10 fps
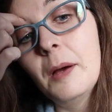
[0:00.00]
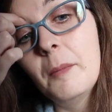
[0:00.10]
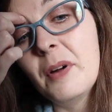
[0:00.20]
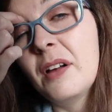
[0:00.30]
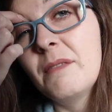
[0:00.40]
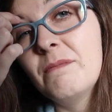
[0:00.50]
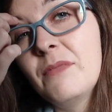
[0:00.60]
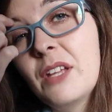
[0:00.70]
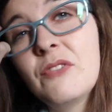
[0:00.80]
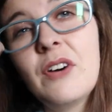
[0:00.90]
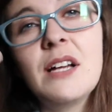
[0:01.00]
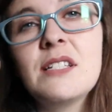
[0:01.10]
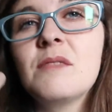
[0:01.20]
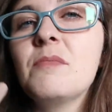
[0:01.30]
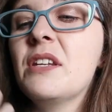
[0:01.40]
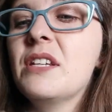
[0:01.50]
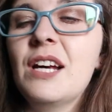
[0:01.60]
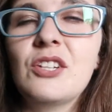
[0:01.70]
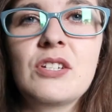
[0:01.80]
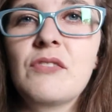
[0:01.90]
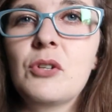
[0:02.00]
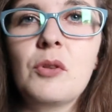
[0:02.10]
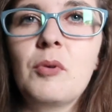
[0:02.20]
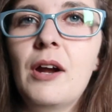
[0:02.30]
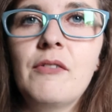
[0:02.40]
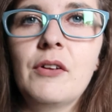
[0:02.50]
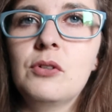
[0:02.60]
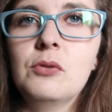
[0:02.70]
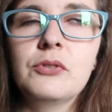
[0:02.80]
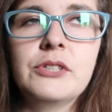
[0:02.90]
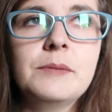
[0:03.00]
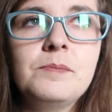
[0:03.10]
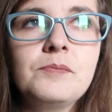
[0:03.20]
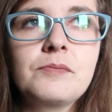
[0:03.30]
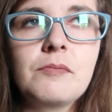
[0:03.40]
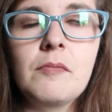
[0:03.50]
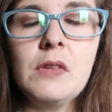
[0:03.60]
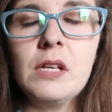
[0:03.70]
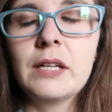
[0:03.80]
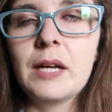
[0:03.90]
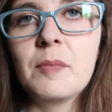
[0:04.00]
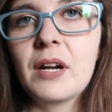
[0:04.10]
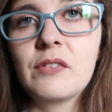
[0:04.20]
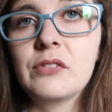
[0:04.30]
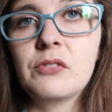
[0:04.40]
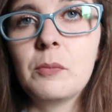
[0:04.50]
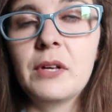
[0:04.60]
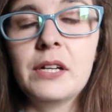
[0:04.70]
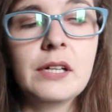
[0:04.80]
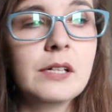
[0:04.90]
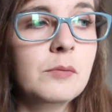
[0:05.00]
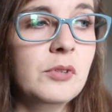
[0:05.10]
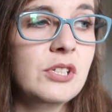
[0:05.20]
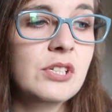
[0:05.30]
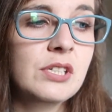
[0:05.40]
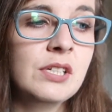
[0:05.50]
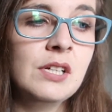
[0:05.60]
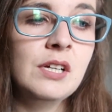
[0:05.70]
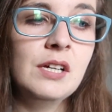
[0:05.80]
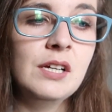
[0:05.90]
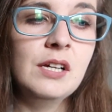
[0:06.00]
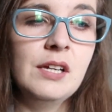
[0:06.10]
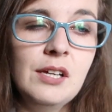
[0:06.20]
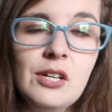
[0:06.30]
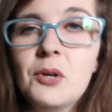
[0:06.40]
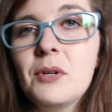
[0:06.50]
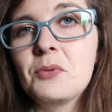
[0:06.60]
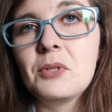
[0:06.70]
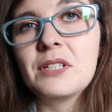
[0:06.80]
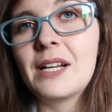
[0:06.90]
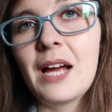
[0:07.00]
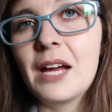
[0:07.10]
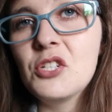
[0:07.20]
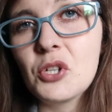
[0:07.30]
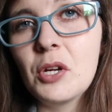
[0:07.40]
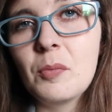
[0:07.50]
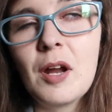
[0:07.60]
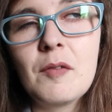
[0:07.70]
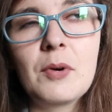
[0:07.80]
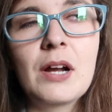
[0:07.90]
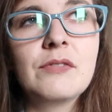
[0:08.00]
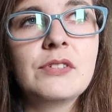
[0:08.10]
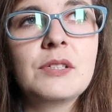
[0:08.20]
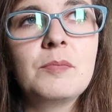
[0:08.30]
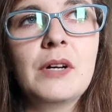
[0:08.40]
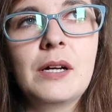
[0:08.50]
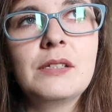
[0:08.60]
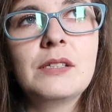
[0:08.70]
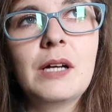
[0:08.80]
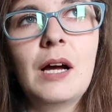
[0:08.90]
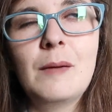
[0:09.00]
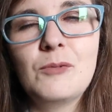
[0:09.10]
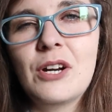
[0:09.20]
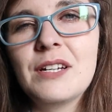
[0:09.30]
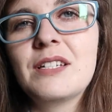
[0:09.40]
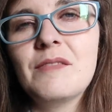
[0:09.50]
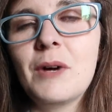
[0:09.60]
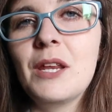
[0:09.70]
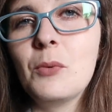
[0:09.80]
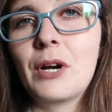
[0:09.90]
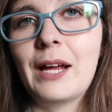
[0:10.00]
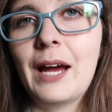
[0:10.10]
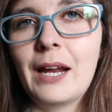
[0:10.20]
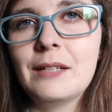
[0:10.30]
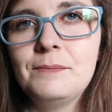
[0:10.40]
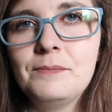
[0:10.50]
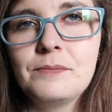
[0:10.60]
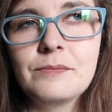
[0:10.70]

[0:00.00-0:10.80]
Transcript: But that's fine, Monday I'll just have to go to the Pret around the corner and get breakfast from there, which, you know, it is what it is. I, enjoy a Pret breakfast, but I'm trying to save money where I can,